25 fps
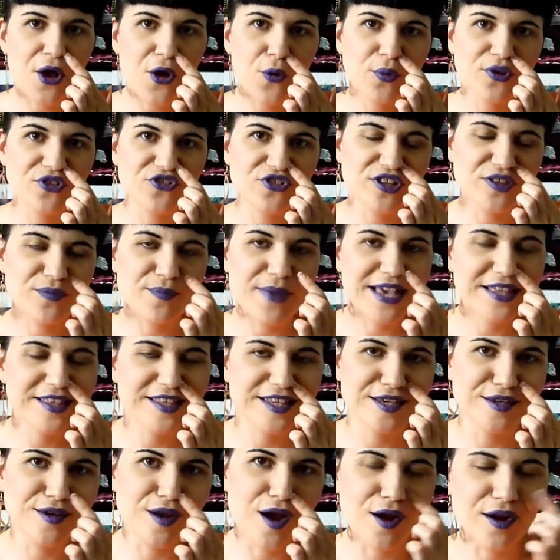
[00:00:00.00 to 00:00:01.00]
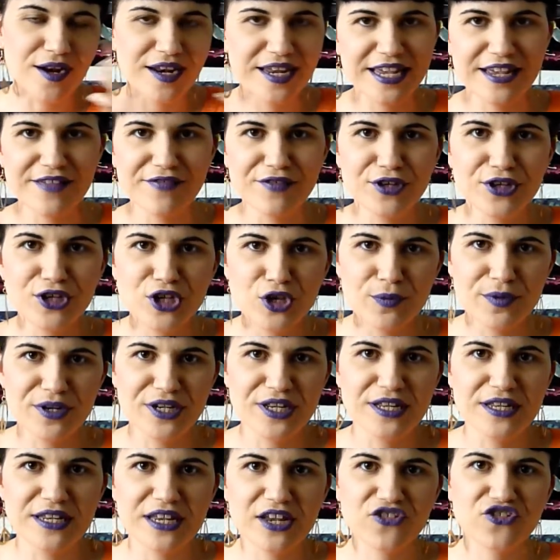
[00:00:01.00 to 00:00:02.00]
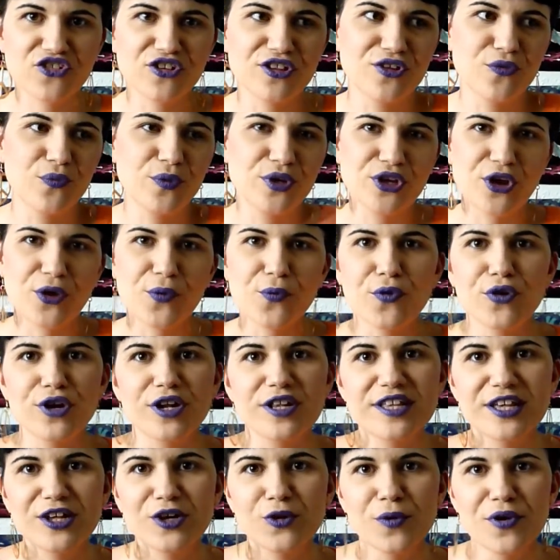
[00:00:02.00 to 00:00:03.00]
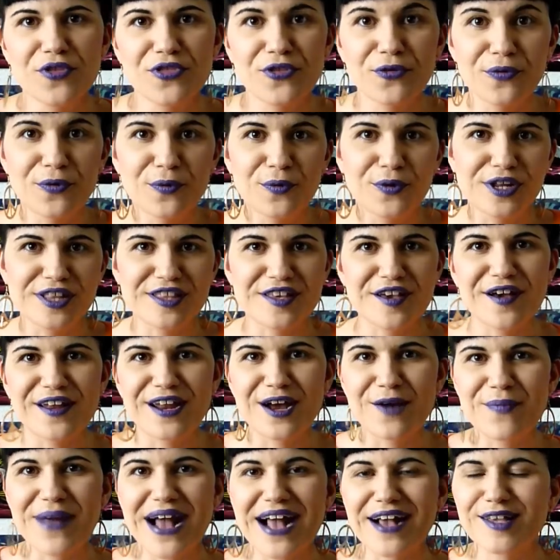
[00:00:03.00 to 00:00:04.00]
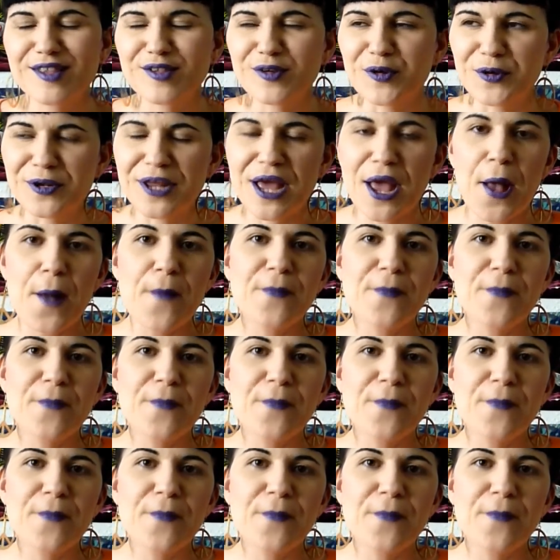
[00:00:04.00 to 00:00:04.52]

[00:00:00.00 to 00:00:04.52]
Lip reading: which is messy and ugly in the human condition that we don't want to deal with, that we want to turn our backs on.